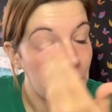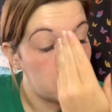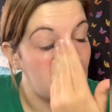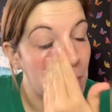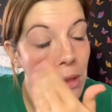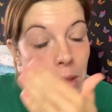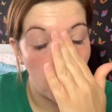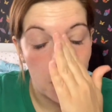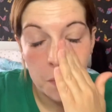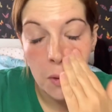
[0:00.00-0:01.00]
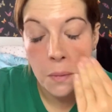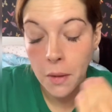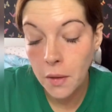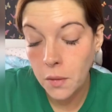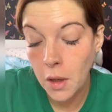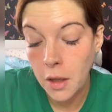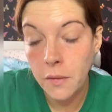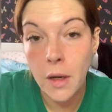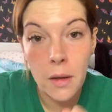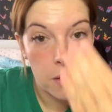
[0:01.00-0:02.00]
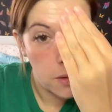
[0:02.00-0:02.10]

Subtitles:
So I'm just going to pop that all over